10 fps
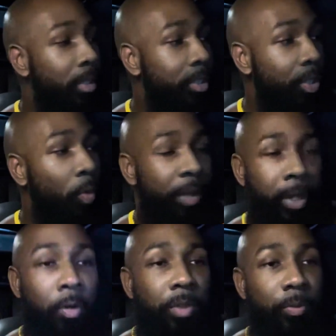So
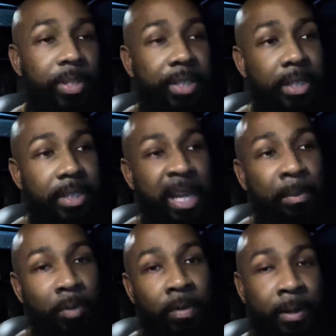the only reason he's
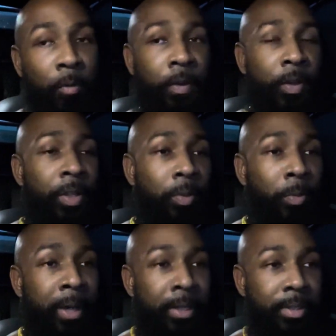able to fight over here in the
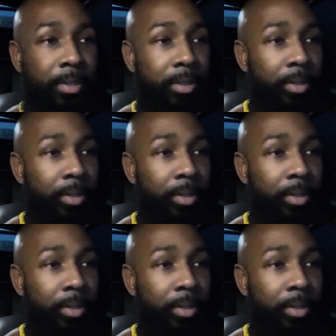US